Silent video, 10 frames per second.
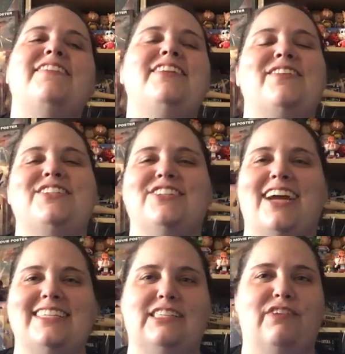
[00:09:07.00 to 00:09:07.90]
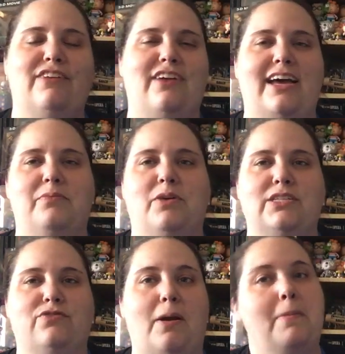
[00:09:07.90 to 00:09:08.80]
Let me know what your guys' favorite item
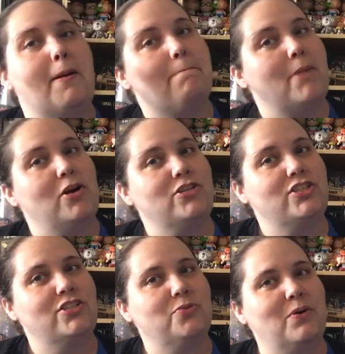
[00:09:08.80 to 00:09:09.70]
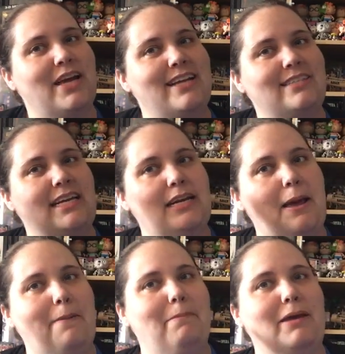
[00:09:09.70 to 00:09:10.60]
was from March 2018
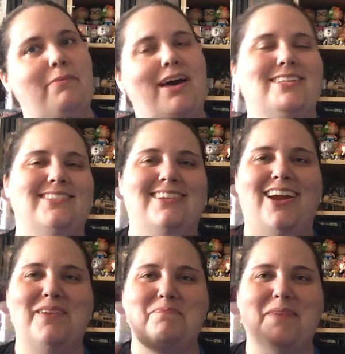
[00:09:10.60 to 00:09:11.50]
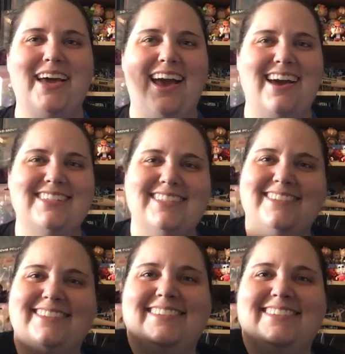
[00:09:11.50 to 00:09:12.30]
Bambox. All right. Bye, guys.